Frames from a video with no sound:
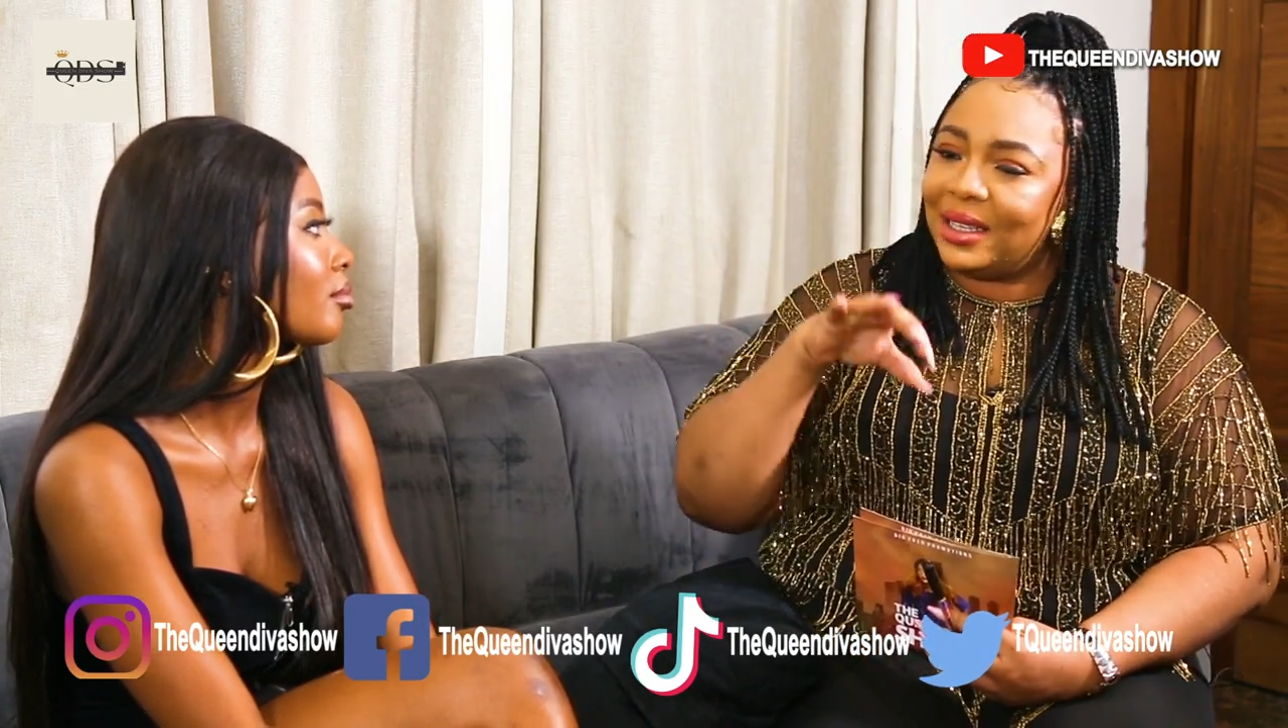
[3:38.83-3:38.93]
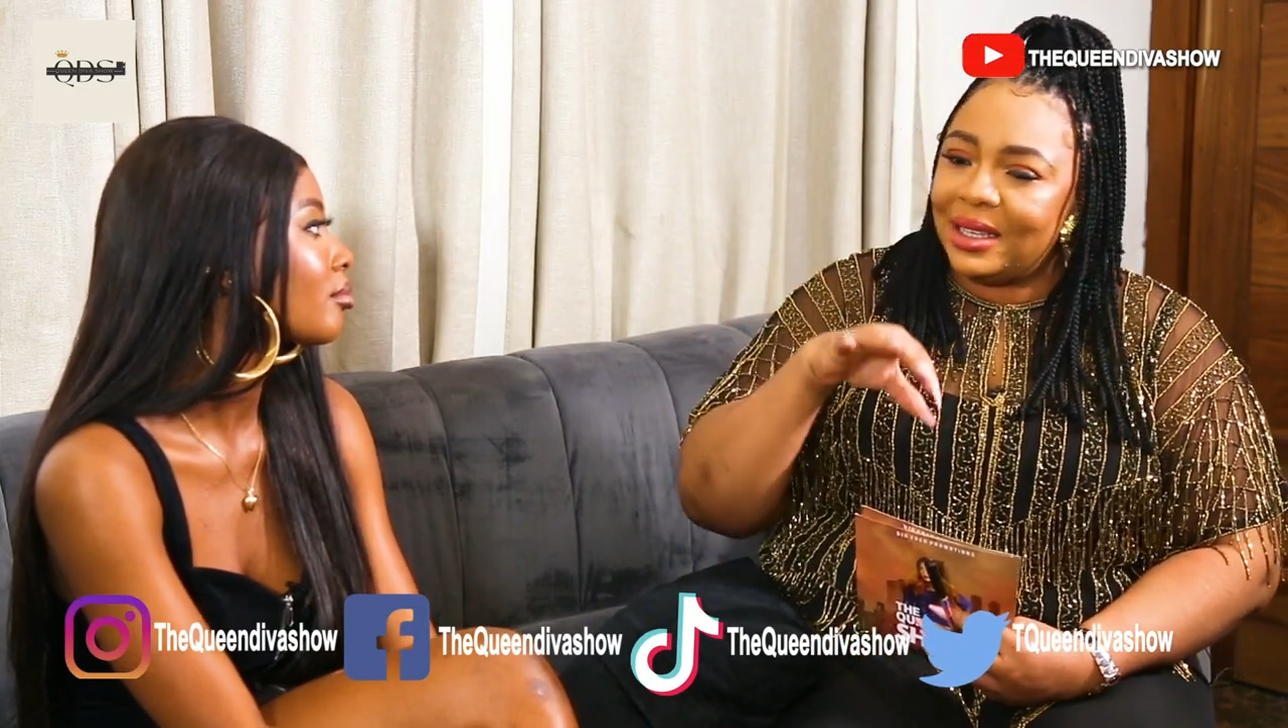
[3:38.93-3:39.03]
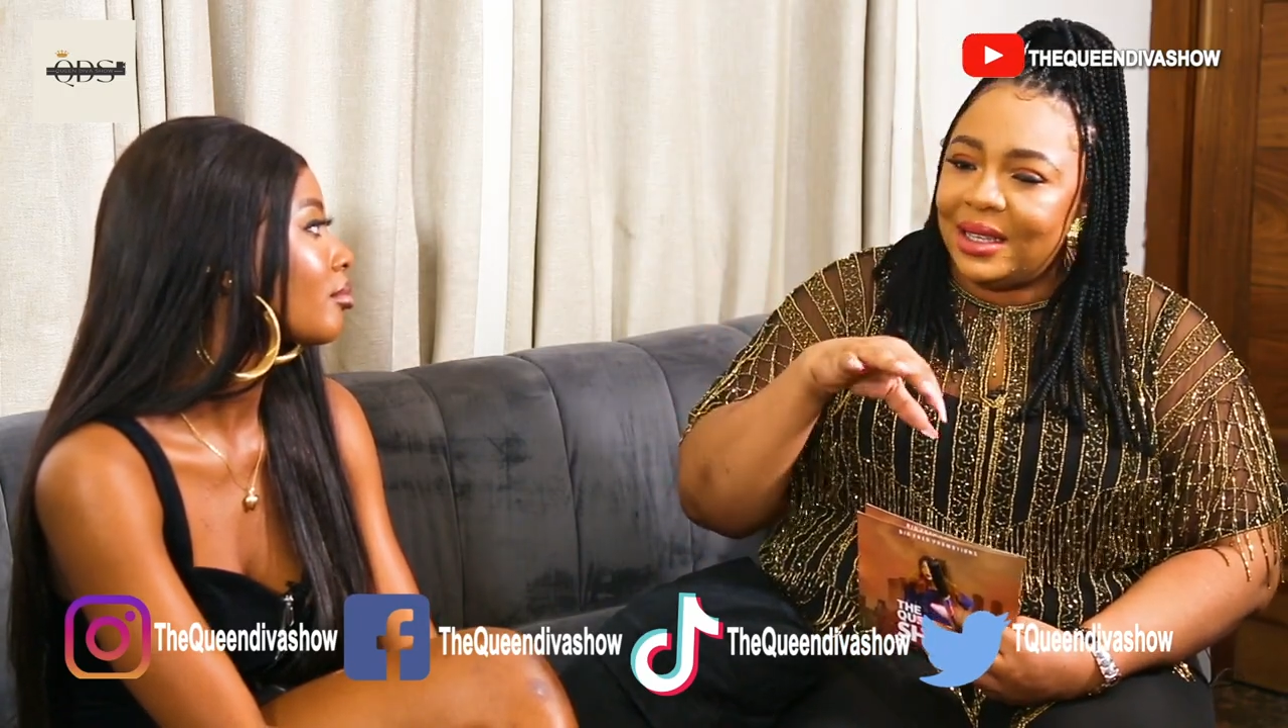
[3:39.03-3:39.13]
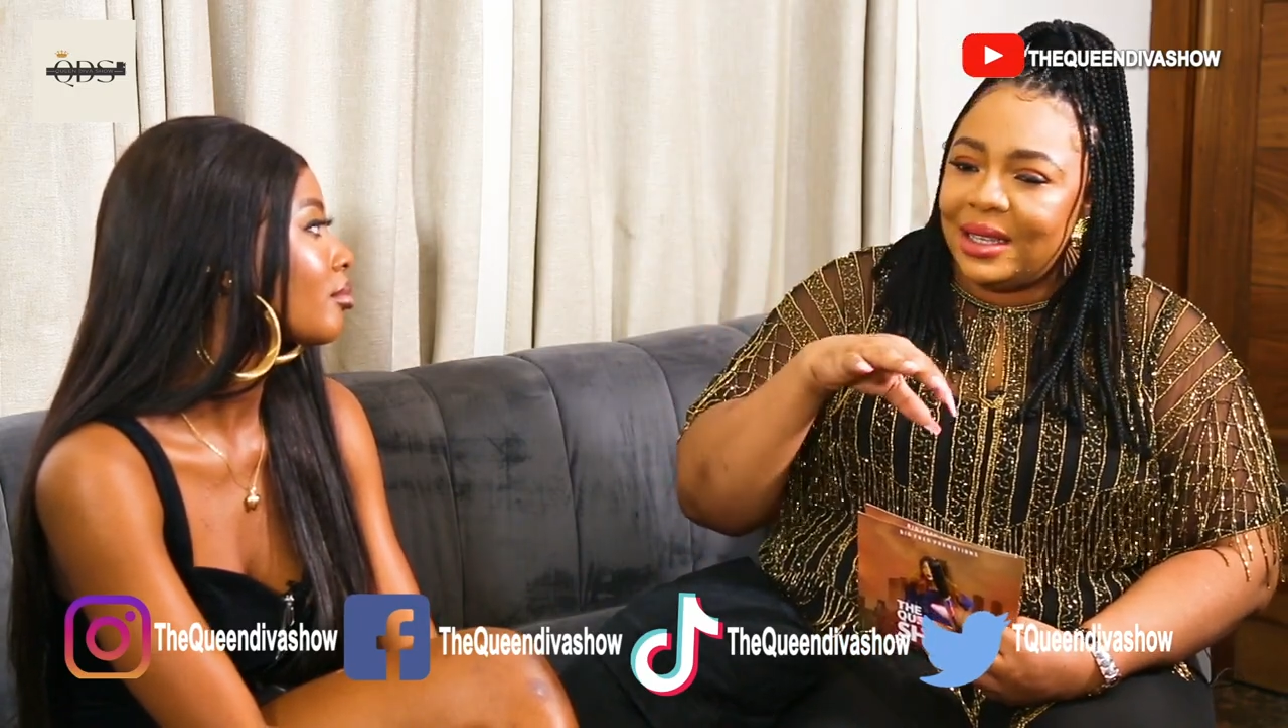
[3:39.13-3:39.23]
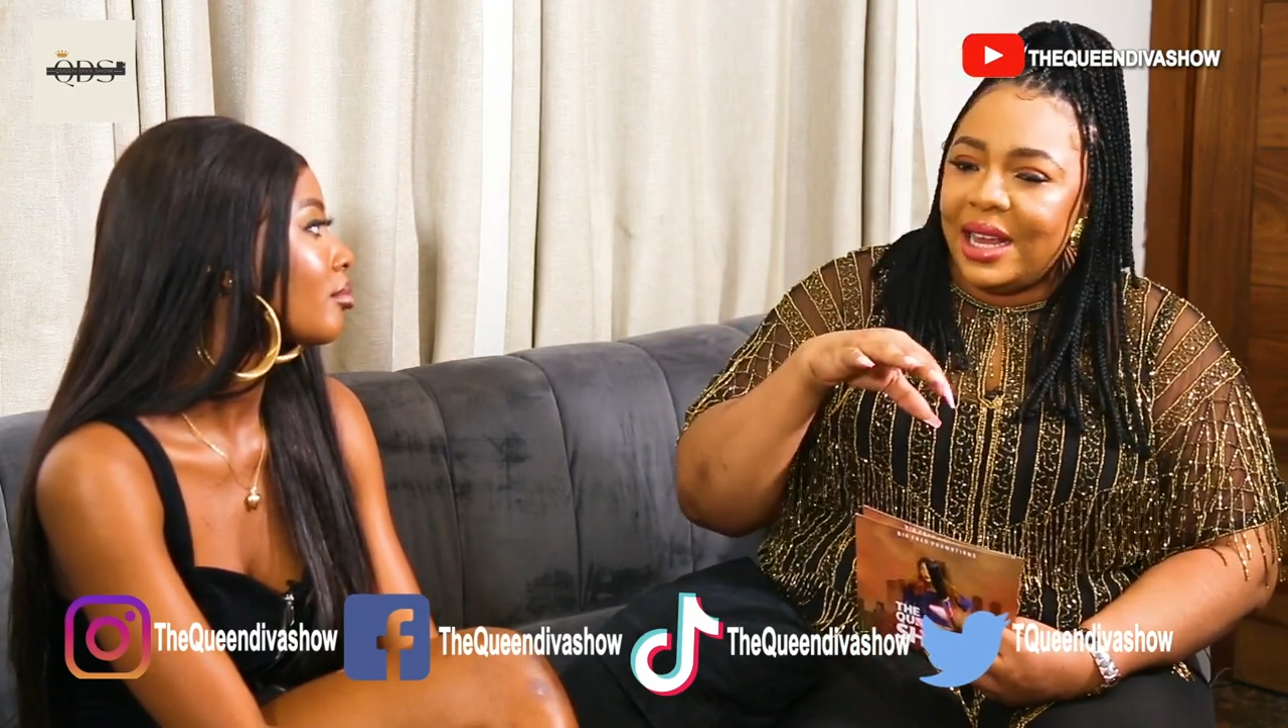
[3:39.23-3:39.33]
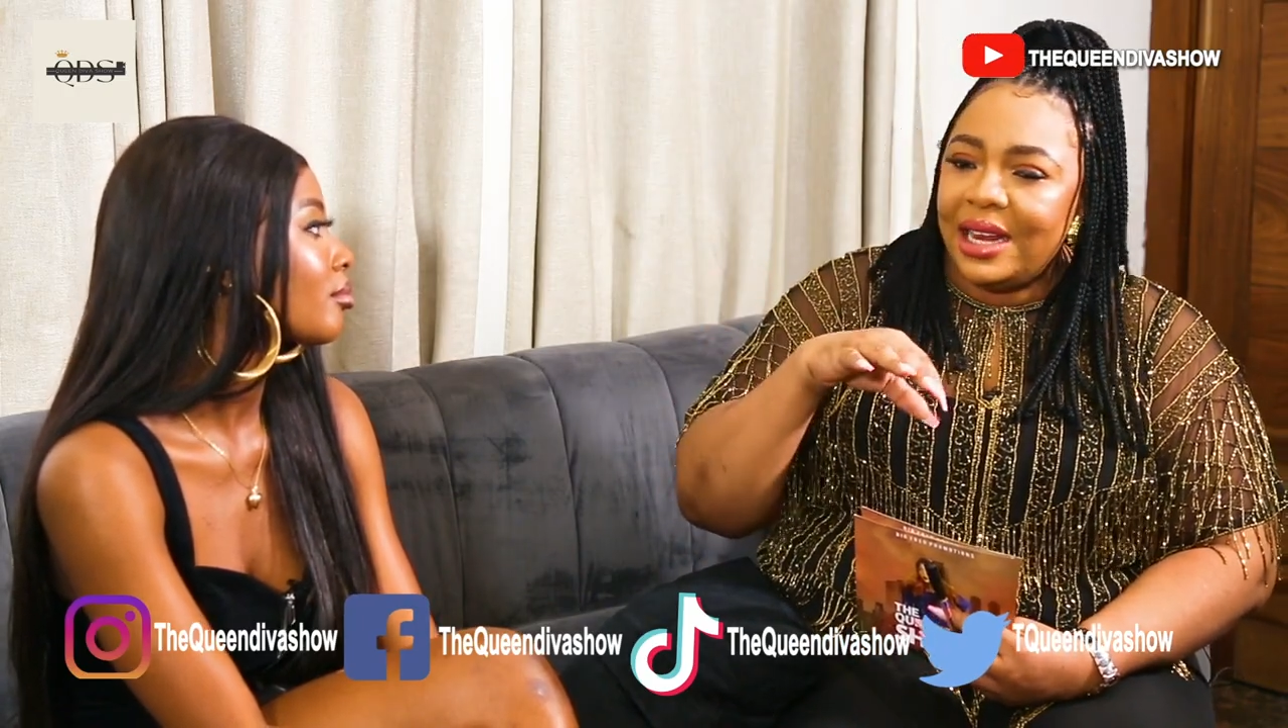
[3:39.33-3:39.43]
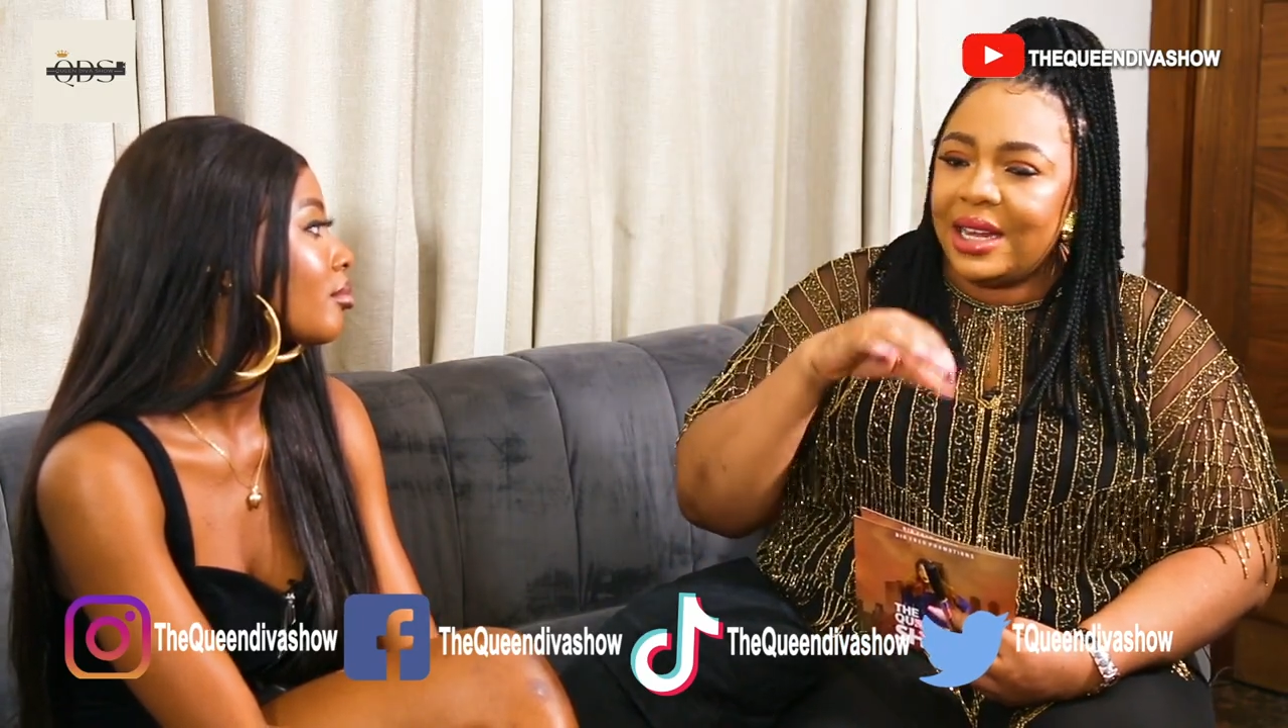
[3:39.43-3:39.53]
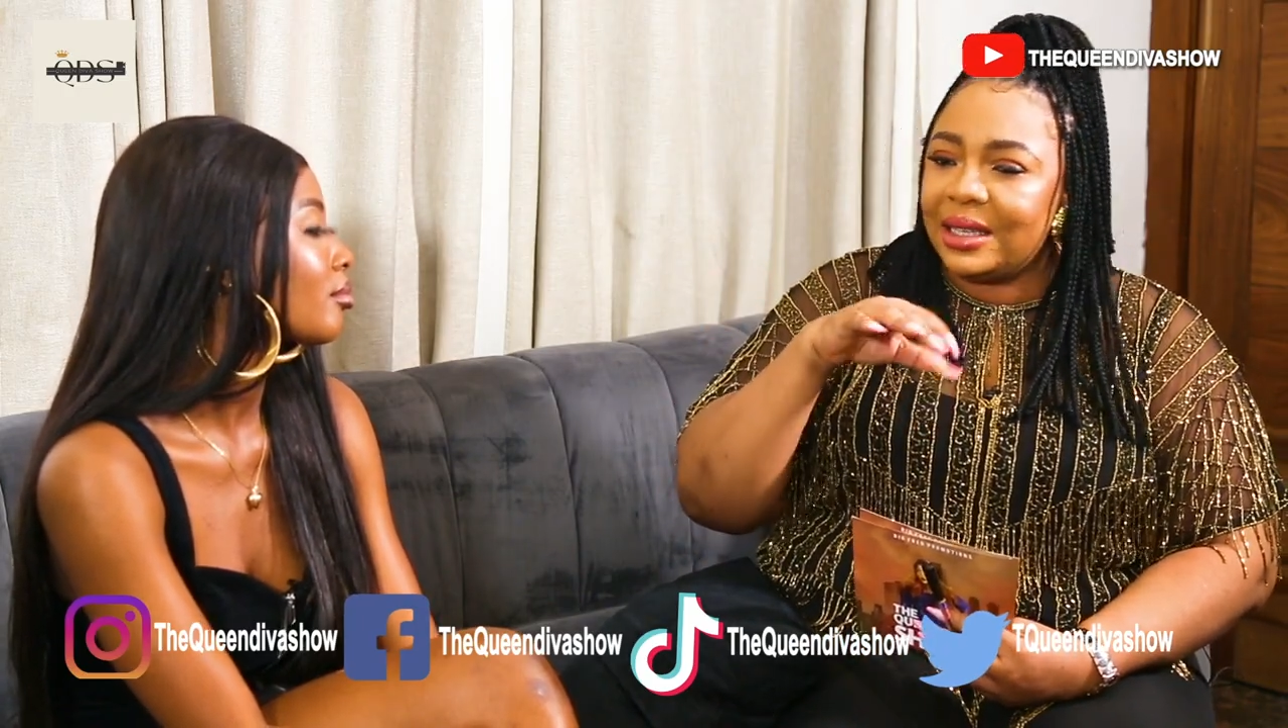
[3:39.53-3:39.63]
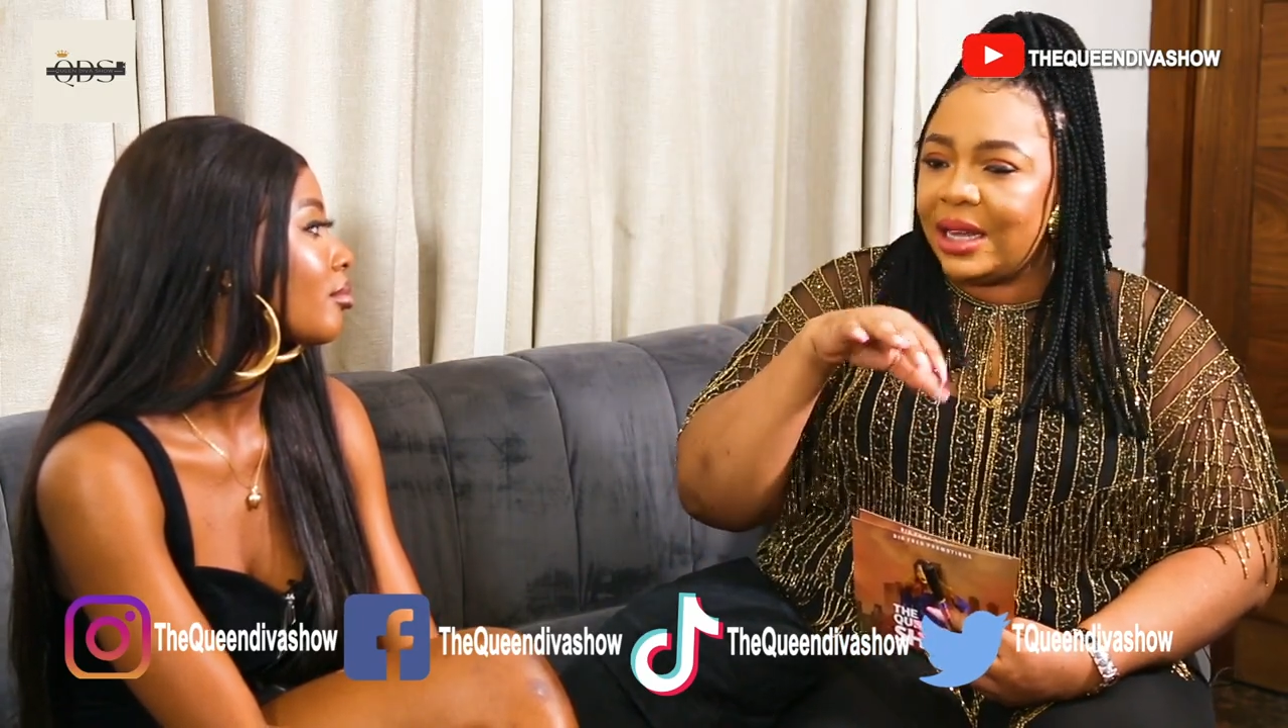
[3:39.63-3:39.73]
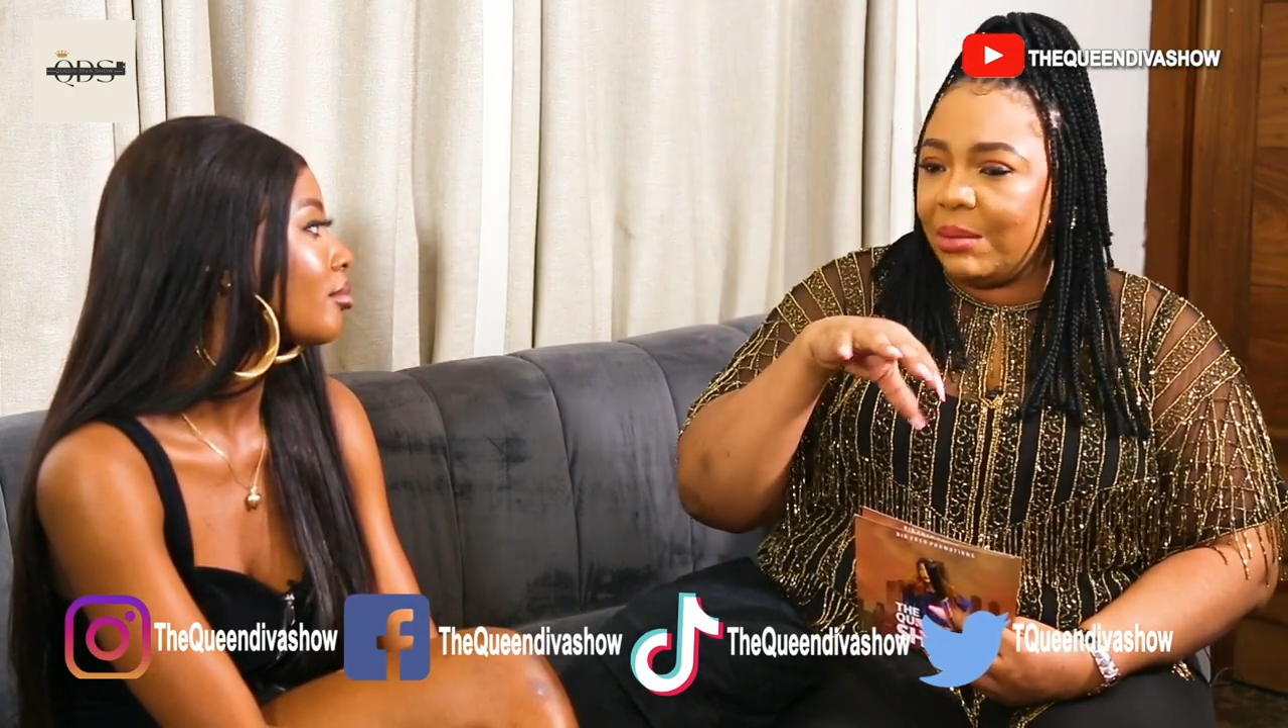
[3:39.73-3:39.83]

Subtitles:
this thing they say